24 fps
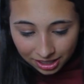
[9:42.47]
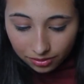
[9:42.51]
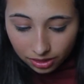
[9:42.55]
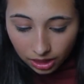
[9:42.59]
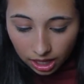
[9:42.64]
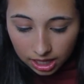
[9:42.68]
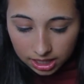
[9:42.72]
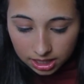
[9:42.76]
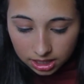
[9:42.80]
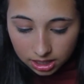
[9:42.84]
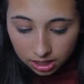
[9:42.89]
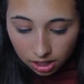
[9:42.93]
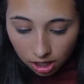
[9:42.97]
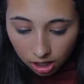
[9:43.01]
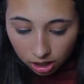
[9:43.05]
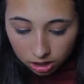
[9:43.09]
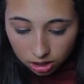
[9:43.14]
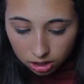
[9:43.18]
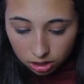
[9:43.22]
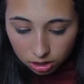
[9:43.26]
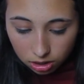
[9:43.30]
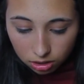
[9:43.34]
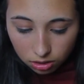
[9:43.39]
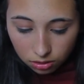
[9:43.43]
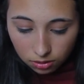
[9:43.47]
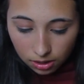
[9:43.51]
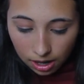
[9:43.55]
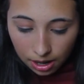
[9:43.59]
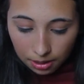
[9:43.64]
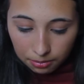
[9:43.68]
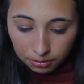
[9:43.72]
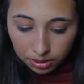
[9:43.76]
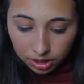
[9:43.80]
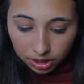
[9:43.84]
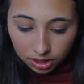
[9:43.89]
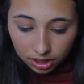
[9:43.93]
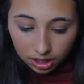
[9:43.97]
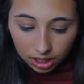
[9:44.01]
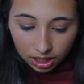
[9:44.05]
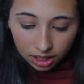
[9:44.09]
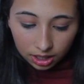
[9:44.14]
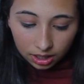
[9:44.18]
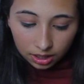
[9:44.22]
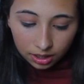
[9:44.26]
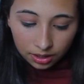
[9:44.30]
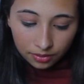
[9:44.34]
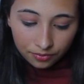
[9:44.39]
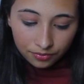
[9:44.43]
Let's talk to
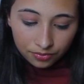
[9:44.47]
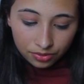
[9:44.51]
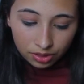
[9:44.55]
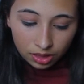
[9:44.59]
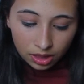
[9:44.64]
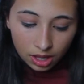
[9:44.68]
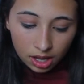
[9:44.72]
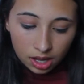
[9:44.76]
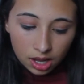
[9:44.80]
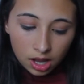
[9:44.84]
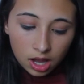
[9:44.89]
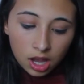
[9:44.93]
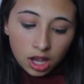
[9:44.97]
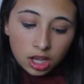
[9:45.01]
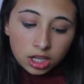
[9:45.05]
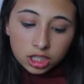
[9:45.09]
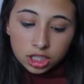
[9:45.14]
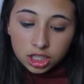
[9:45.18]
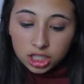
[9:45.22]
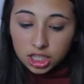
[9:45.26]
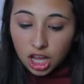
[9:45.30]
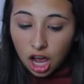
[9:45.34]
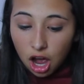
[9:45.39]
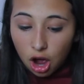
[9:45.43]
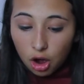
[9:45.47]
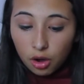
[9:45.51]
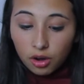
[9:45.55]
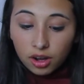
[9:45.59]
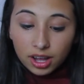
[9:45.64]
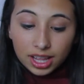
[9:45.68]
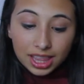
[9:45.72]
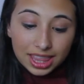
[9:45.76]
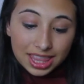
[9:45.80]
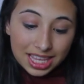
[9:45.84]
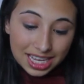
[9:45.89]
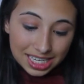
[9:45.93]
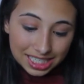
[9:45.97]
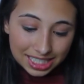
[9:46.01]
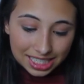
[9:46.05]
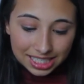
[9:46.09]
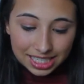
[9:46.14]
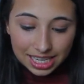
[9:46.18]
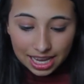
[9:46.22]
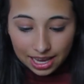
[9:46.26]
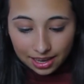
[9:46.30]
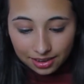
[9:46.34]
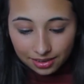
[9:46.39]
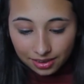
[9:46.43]
Emily. So, this
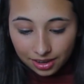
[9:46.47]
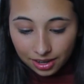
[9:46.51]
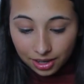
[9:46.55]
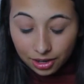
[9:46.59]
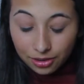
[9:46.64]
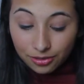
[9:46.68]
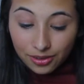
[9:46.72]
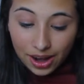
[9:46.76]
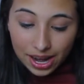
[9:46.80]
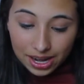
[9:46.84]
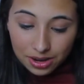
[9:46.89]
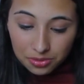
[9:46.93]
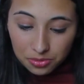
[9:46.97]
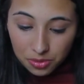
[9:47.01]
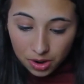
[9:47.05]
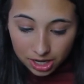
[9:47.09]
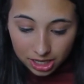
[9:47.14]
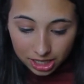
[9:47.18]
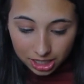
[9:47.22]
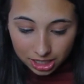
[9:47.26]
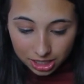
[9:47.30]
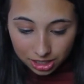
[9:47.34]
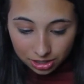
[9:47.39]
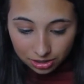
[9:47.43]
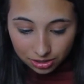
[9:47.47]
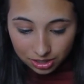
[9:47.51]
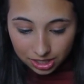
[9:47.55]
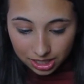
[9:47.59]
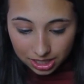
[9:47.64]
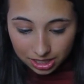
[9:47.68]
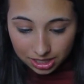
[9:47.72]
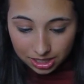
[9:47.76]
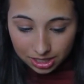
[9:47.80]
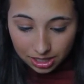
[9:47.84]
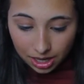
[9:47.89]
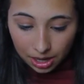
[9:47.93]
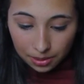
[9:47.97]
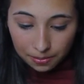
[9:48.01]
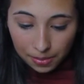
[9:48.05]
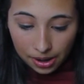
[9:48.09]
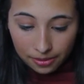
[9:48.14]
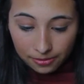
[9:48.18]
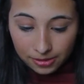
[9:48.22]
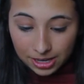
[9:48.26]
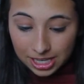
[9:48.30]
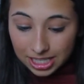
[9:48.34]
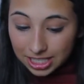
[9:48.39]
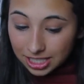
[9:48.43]
is it. Greta wanted you to start by
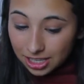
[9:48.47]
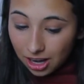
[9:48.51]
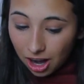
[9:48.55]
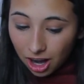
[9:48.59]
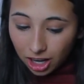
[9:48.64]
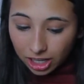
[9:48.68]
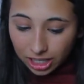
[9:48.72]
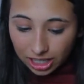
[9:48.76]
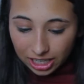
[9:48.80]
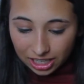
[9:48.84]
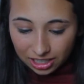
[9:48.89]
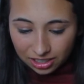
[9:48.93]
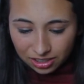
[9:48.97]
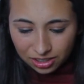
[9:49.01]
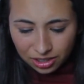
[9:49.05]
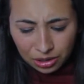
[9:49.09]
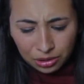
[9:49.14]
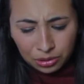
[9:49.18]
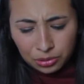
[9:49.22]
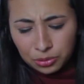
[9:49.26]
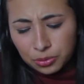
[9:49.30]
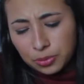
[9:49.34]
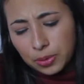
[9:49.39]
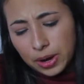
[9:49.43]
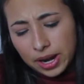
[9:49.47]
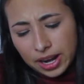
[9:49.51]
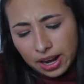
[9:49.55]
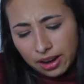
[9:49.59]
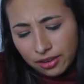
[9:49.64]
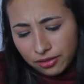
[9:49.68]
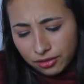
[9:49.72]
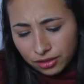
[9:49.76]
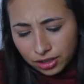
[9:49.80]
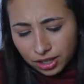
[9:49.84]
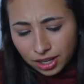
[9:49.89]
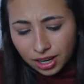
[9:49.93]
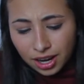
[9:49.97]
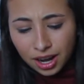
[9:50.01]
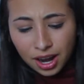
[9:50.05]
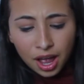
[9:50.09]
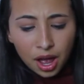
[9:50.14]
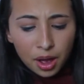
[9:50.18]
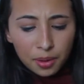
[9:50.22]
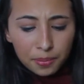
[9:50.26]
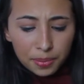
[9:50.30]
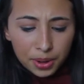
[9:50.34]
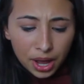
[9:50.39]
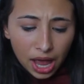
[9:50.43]
restocking or whatever,
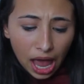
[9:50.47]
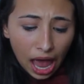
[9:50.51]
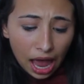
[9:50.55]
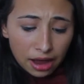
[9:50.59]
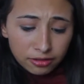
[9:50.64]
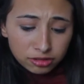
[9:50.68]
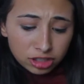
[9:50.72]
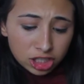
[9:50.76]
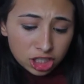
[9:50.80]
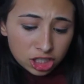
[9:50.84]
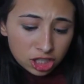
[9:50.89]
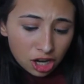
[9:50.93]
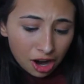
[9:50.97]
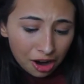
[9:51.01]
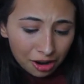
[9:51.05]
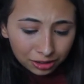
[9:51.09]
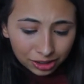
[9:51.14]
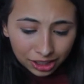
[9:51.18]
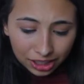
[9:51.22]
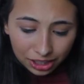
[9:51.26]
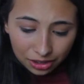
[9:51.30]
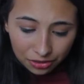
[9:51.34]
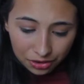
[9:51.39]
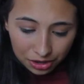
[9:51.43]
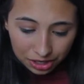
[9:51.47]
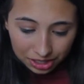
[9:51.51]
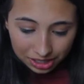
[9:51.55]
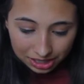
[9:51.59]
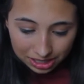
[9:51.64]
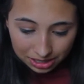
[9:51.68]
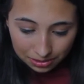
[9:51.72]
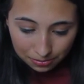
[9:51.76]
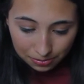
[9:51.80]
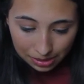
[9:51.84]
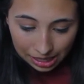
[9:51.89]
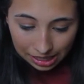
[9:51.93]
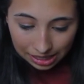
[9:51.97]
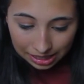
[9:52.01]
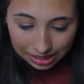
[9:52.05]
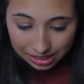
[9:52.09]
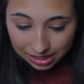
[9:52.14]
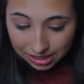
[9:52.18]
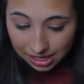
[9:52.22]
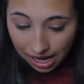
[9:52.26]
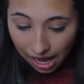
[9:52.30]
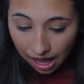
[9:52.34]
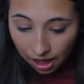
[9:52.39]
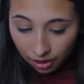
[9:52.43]
but I was totally going to make a
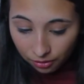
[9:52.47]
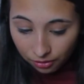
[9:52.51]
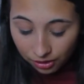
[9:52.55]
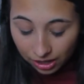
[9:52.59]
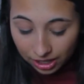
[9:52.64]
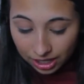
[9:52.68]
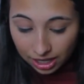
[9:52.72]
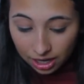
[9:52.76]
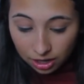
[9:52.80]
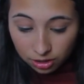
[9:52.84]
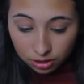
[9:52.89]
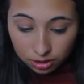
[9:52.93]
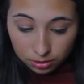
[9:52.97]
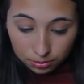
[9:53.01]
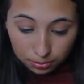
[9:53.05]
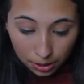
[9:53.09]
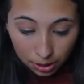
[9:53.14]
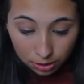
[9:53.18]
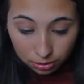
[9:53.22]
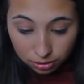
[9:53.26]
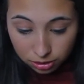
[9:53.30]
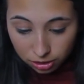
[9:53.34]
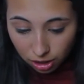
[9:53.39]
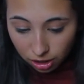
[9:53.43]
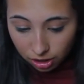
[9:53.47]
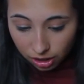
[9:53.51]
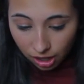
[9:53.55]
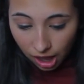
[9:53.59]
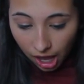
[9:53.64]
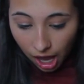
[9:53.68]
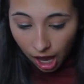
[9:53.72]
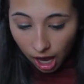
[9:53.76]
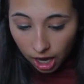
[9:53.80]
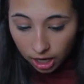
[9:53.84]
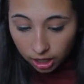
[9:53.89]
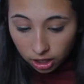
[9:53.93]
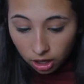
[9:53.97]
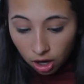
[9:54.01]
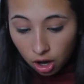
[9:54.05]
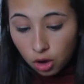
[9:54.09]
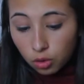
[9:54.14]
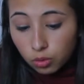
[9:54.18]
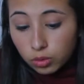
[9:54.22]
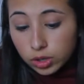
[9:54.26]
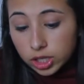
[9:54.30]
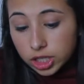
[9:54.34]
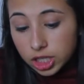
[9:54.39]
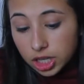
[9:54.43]
style video to post online.
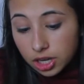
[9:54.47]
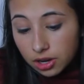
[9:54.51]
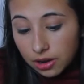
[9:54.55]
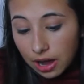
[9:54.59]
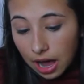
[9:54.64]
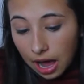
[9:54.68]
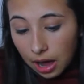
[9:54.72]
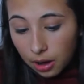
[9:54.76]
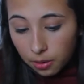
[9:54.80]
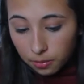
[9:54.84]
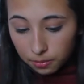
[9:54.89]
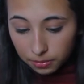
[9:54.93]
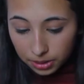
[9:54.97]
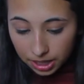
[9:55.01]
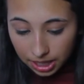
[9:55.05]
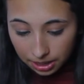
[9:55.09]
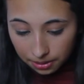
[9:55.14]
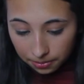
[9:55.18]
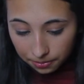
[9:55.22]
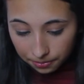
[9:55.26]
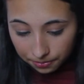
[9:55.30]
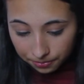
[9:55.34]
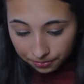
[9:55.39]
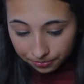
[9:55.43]
Would you help me?